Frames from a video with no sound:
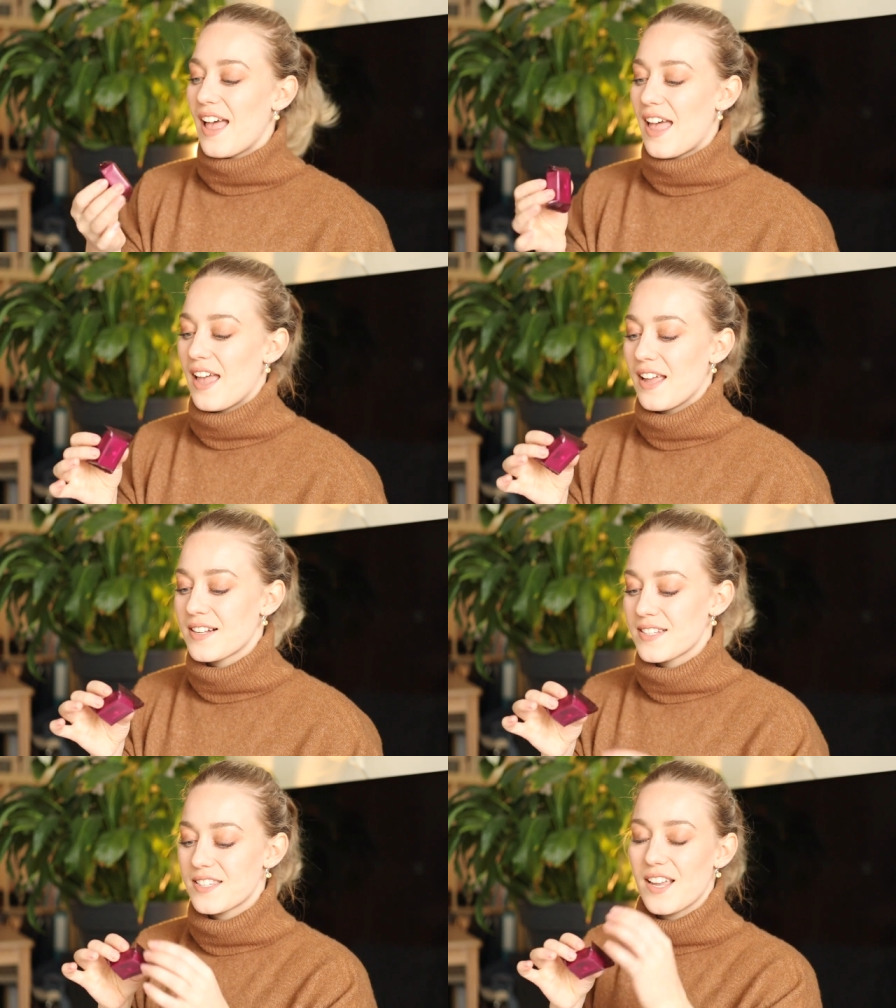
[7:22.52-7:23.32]

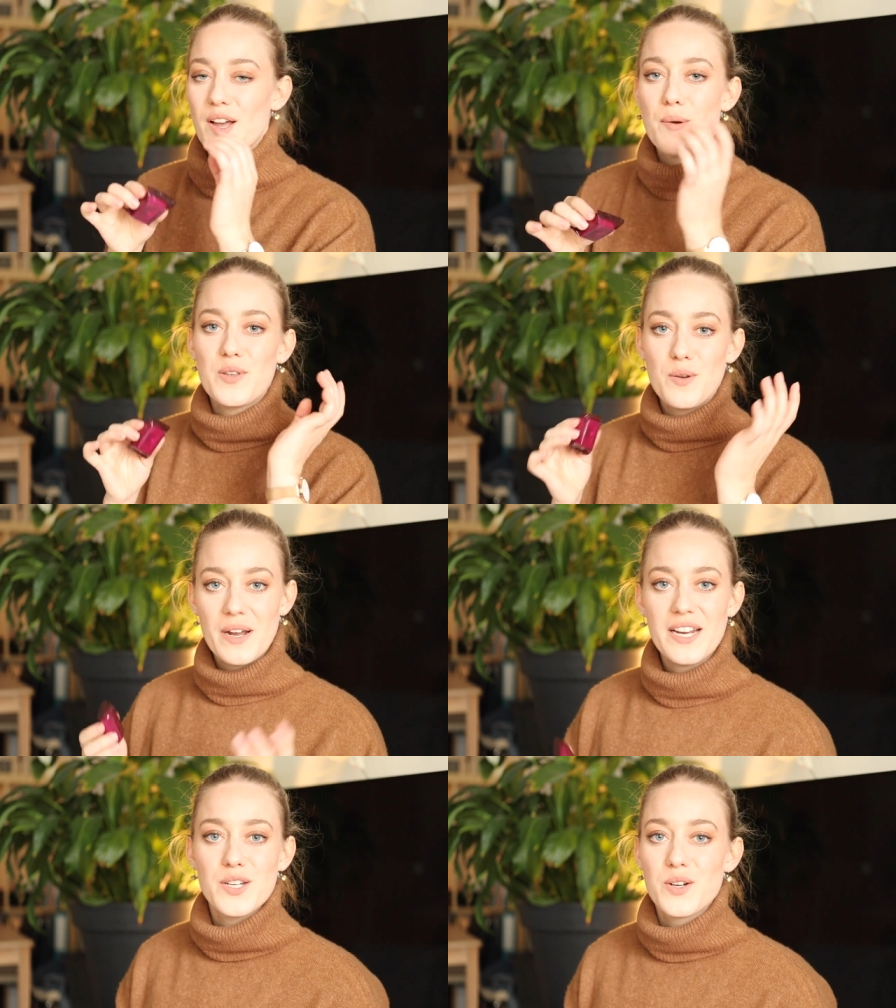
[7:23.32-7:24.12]
and uh, you
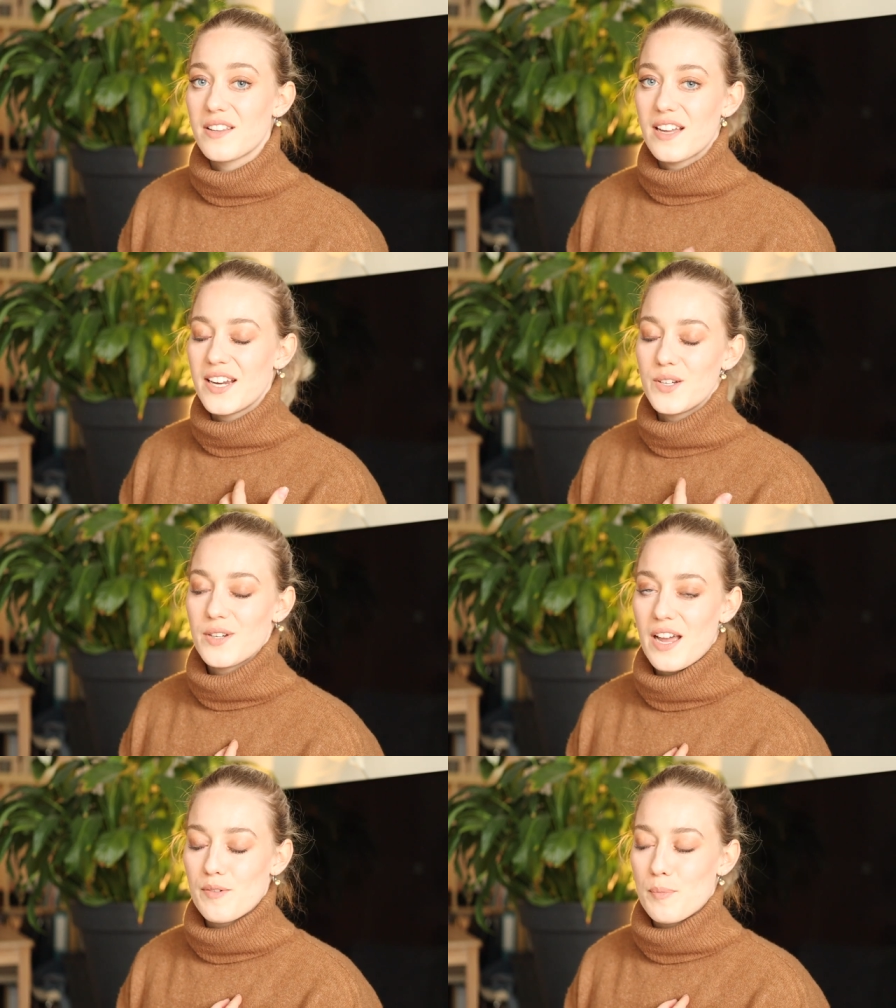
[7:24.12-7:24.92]
might know that I
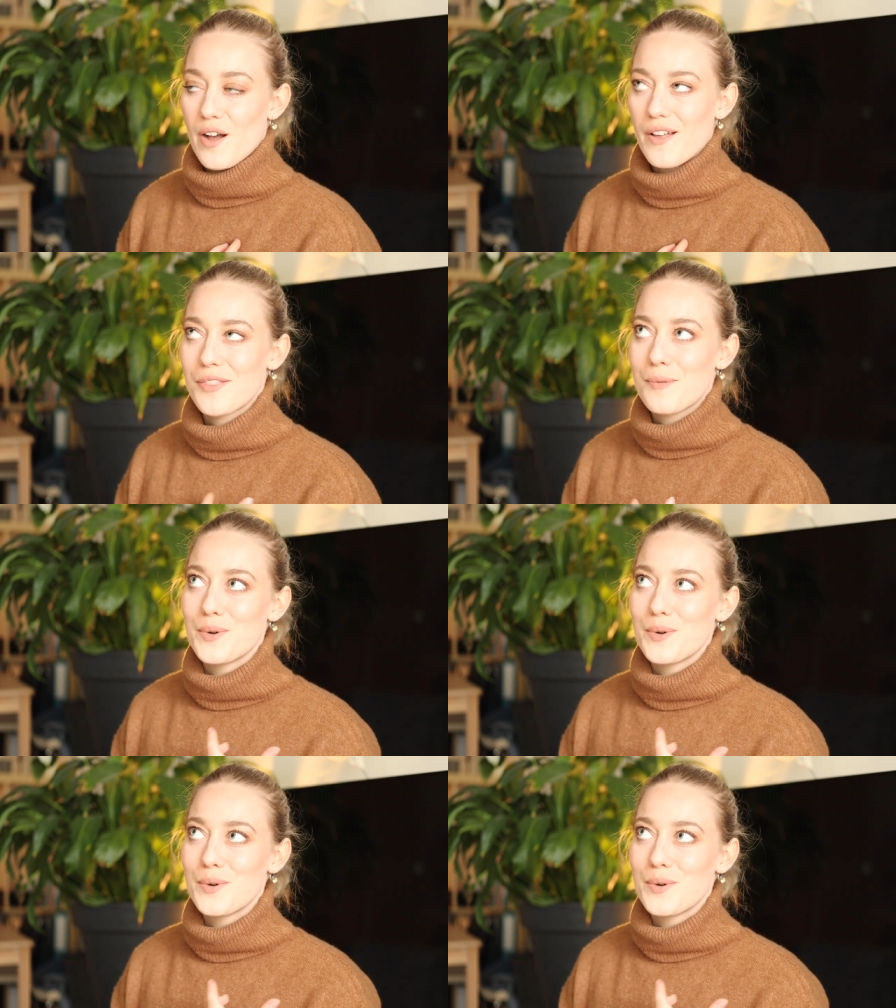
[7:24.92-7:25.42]
don't have a bath,